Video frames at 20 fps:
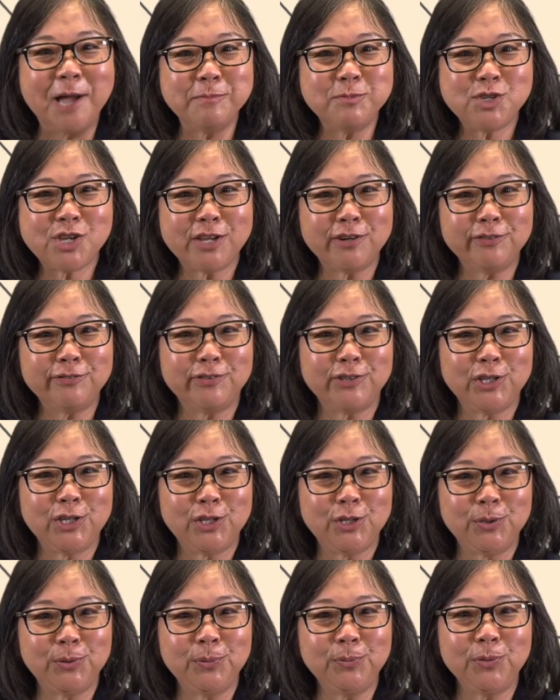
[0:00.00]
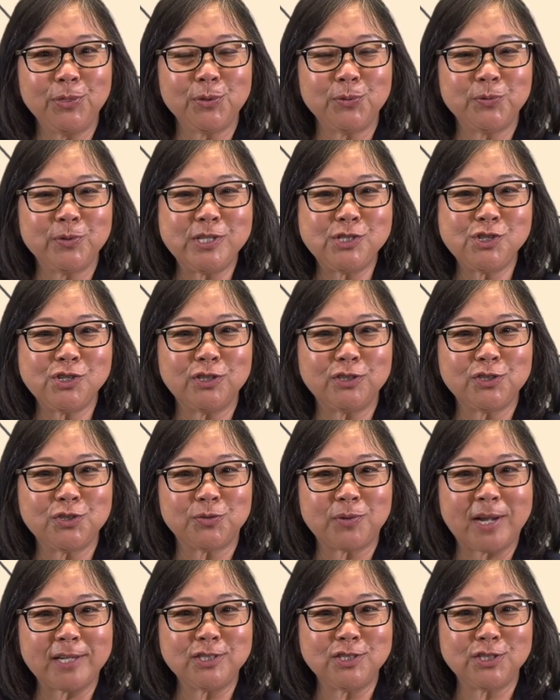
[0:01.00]
I'm Jennifer Yu, the Regional
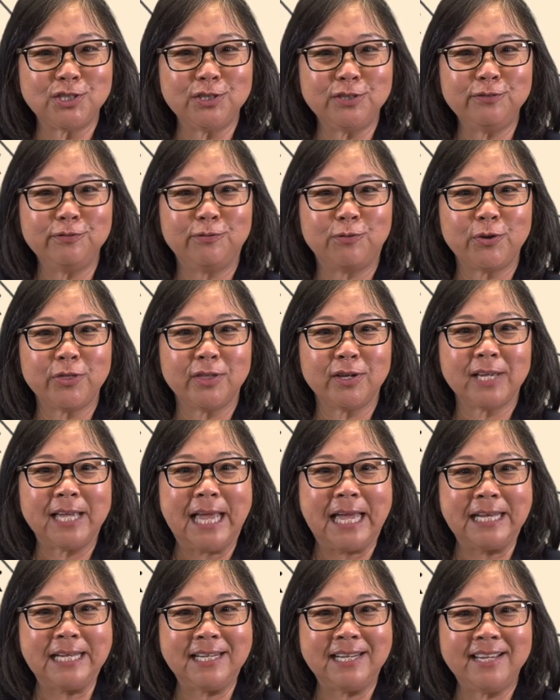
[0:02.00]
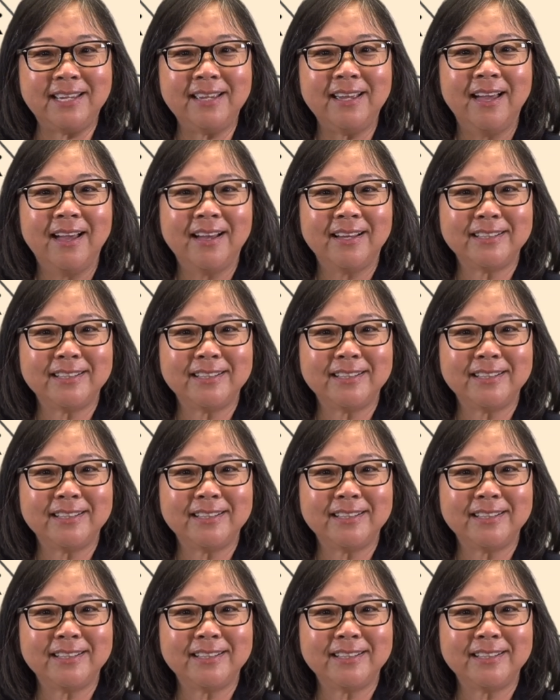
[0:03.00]
Director for the Kennedy